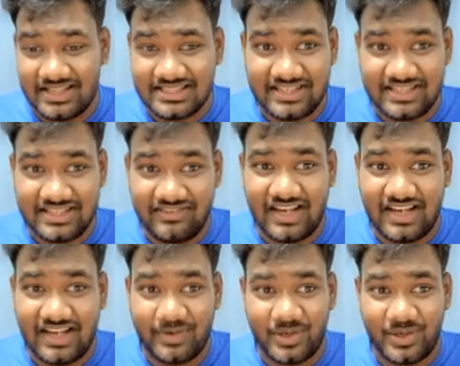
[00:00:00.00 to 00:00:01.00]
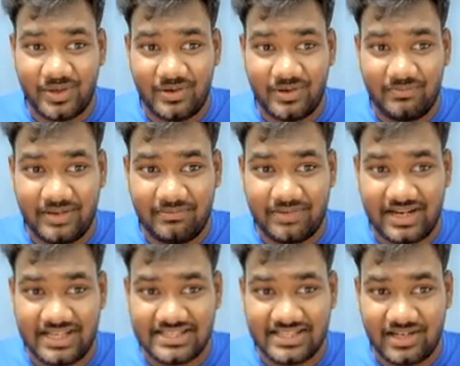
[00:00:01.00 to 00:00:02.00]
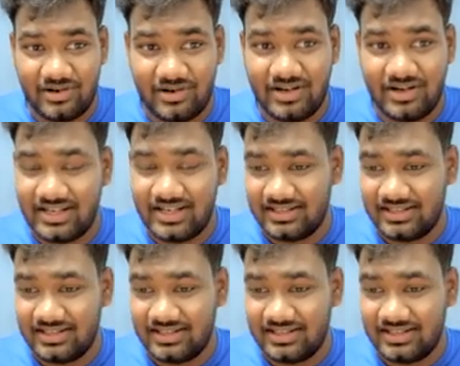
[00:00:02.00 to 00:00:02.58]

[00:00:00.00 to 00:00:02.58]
and see what will happen to equilibrium price and quantity?